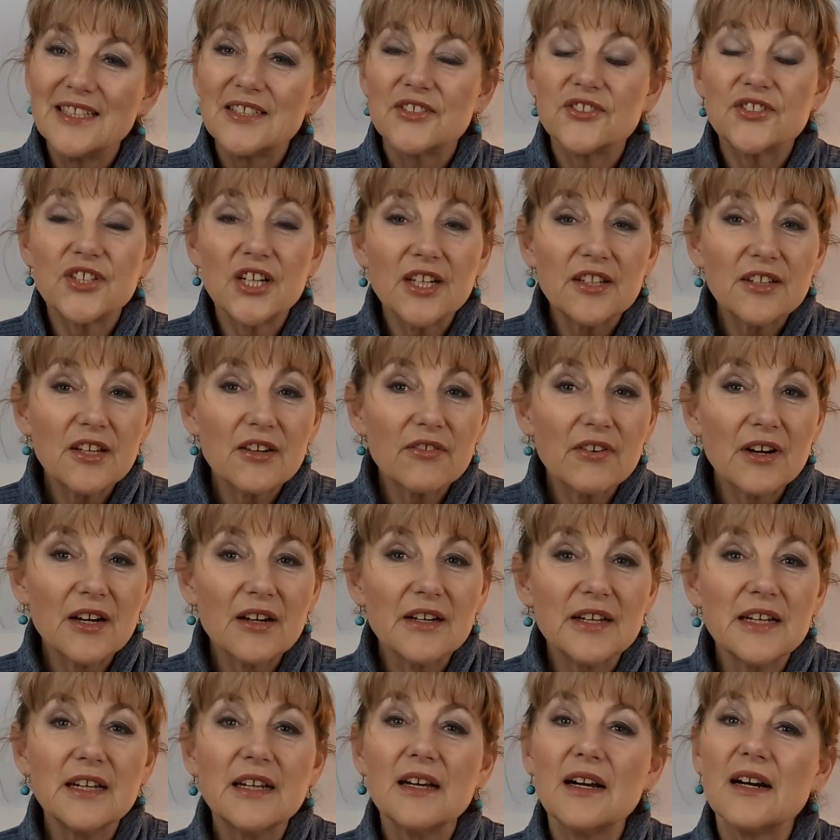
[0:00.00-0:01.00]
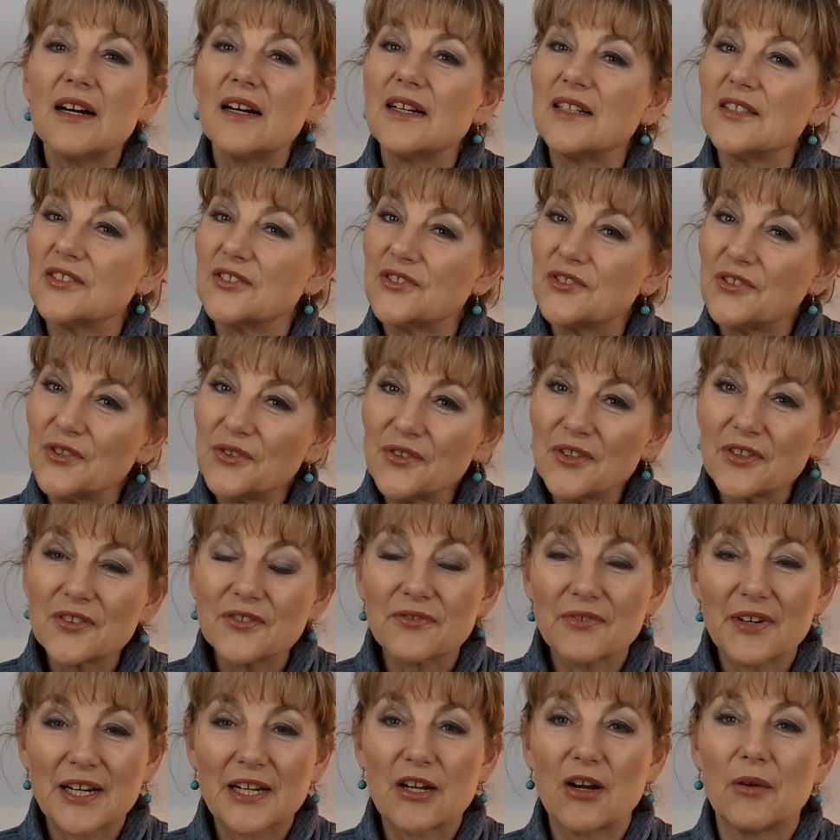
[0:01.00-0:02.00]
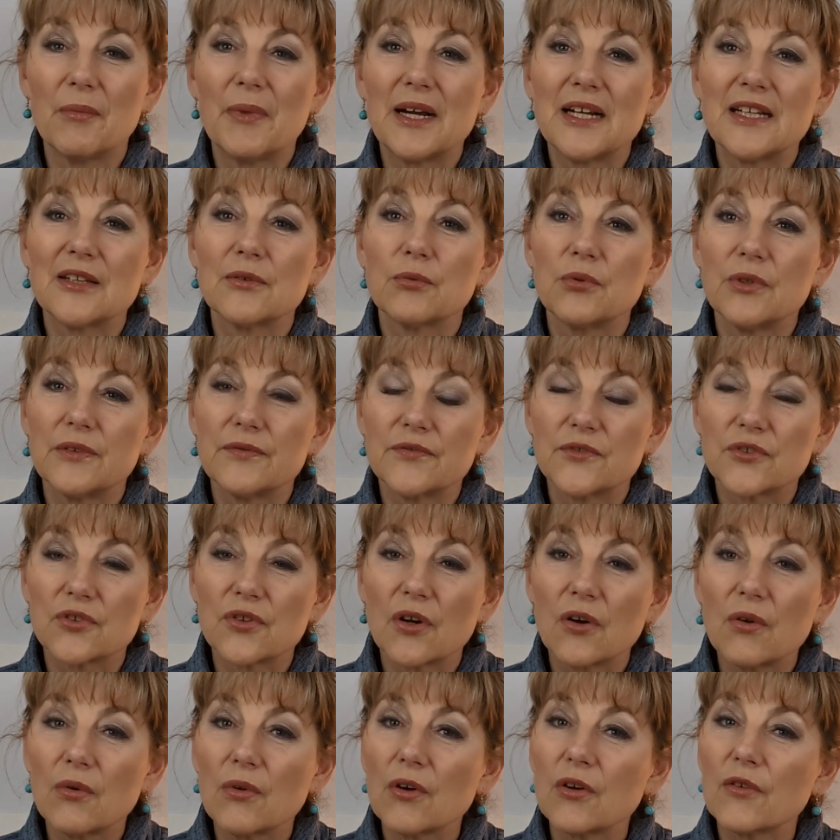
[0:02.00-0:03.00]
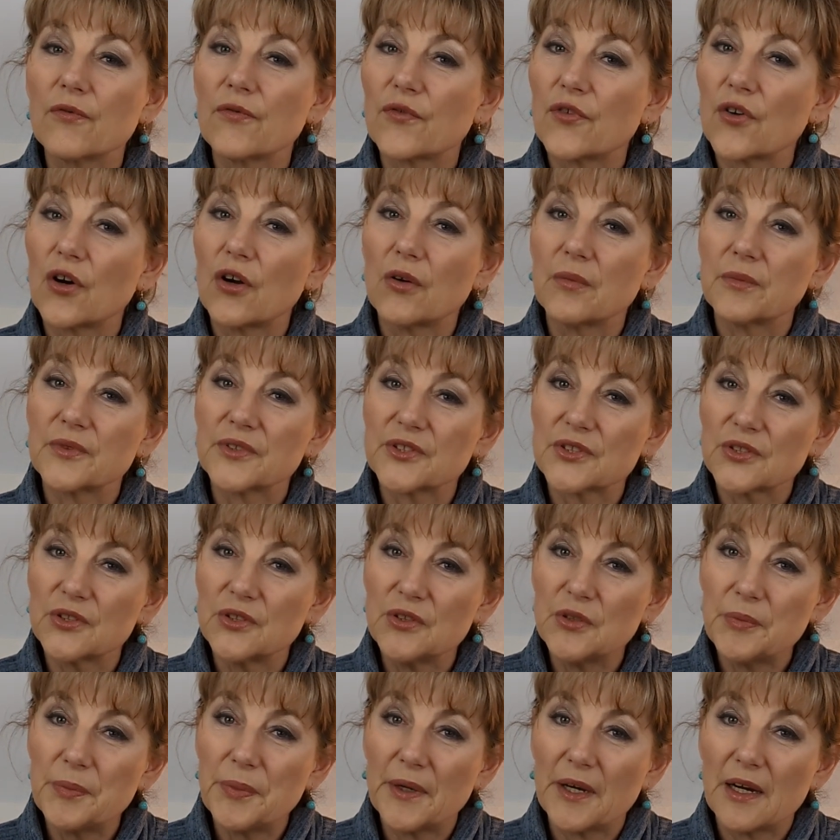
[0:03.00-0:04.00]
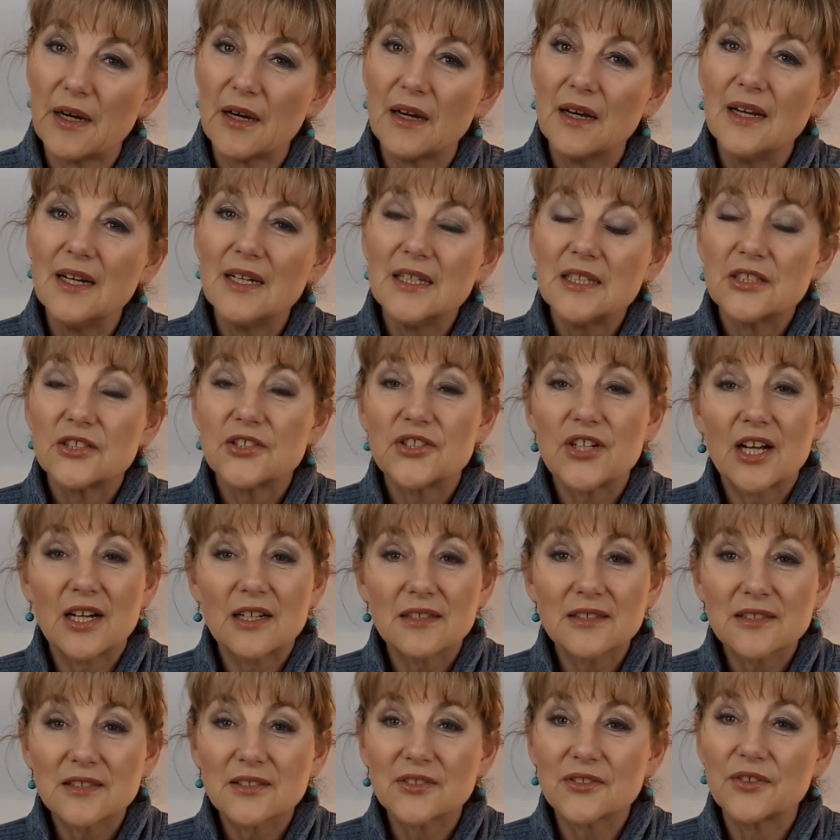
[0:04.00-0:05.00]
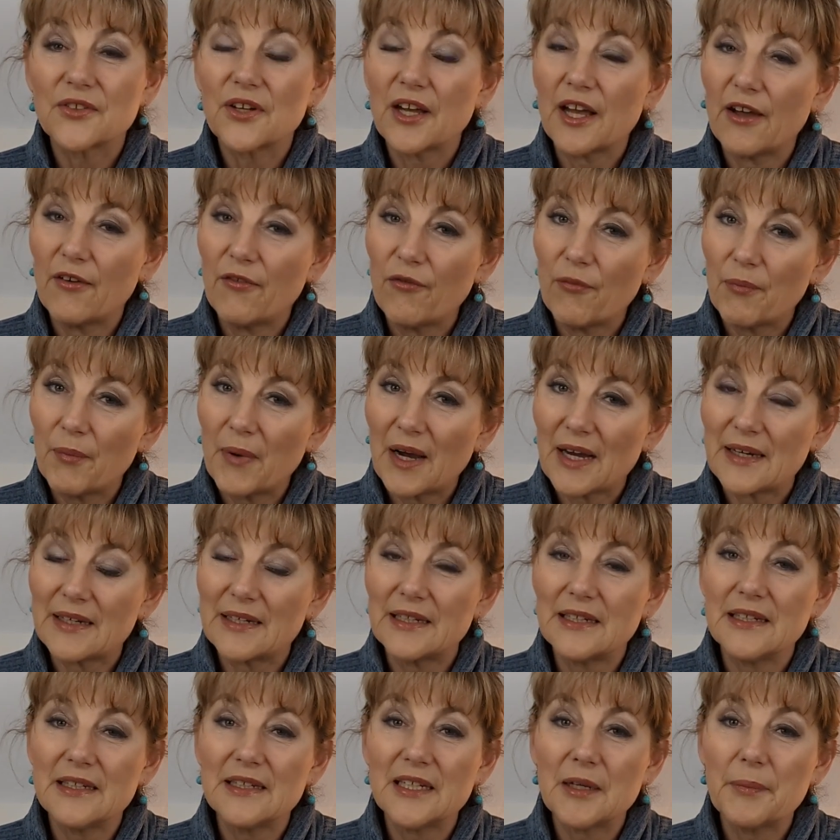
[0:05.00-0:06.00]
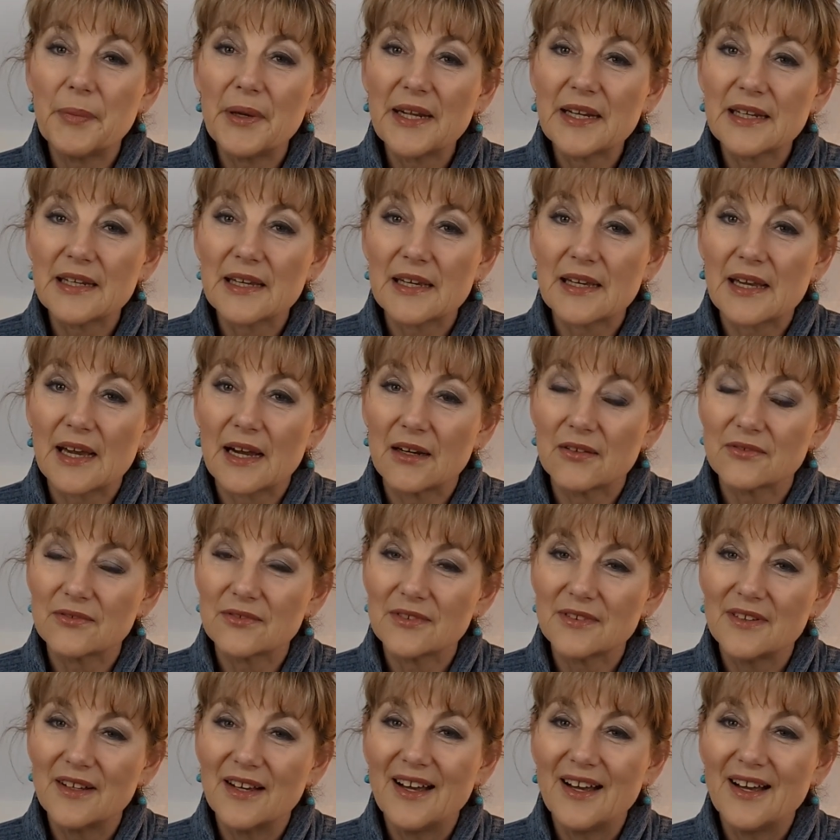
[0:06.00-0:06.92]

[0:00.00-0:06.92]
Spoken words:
Generally, I do not recommend withdrawal from super just to have money in a bank account.